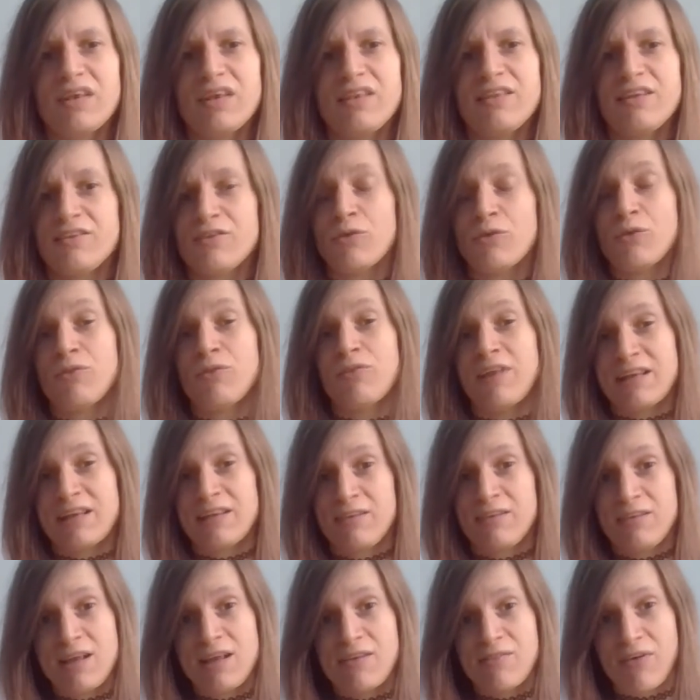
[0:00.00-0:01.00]
the sort of like
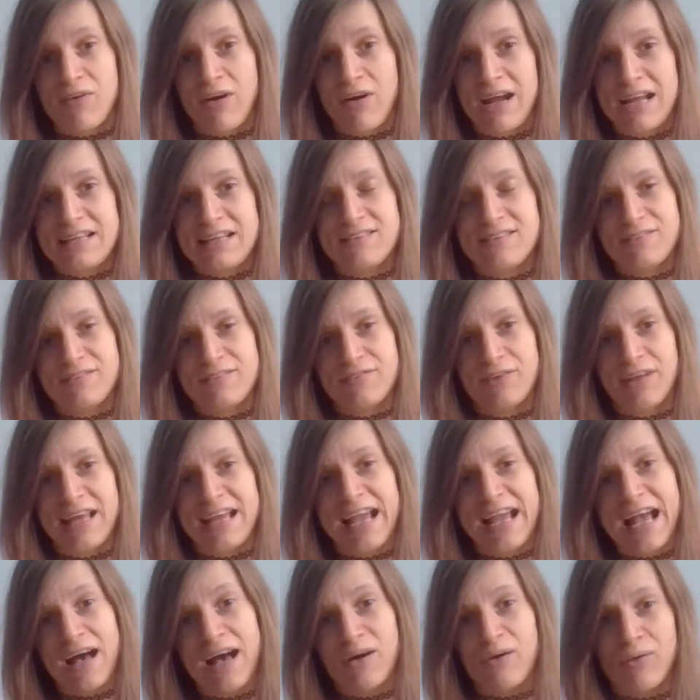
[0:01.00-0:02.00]
the advice,
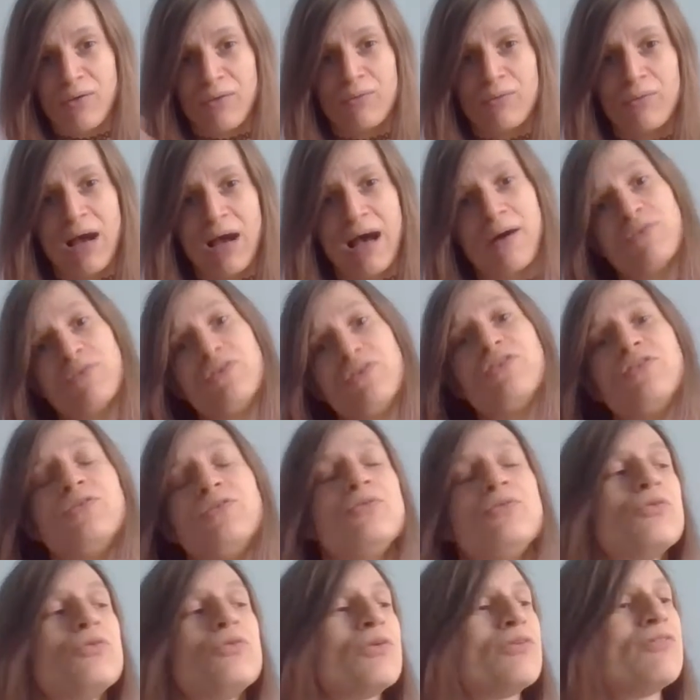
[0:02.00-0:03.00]
like how how
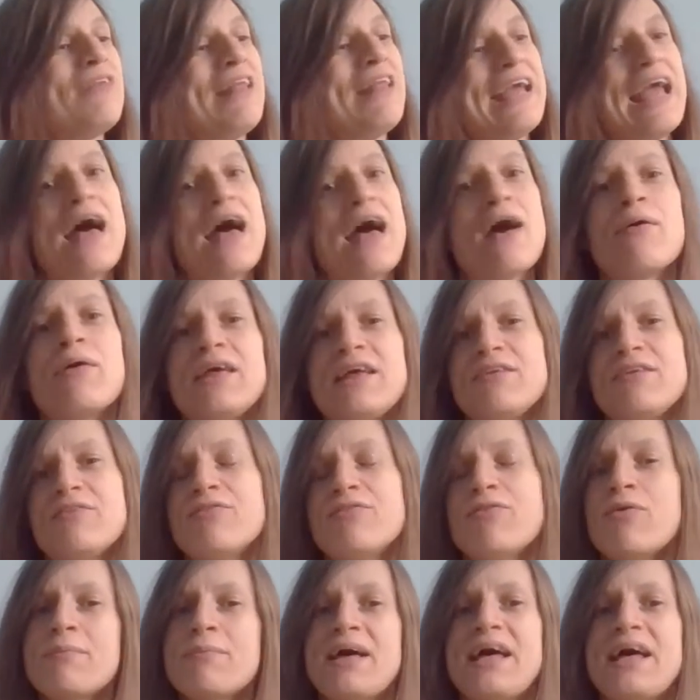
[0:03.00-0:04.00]
to sort of lay out
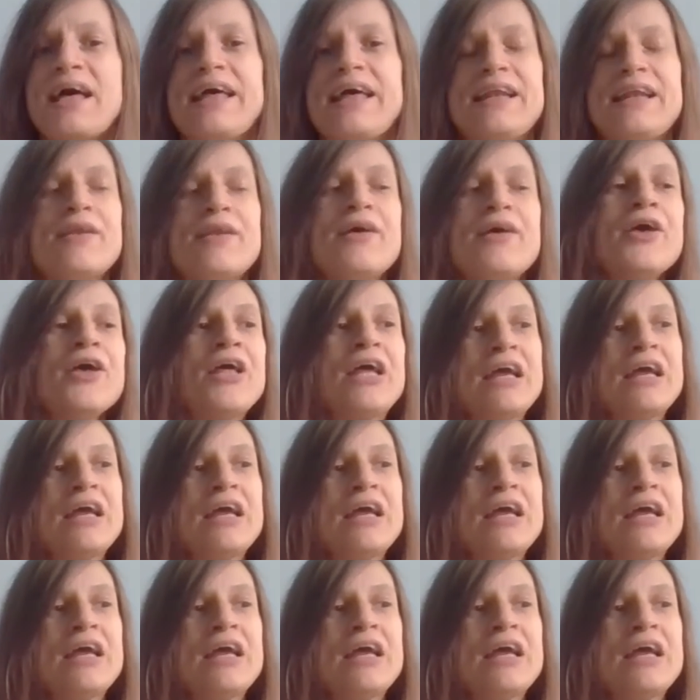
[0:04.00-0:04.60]
and format and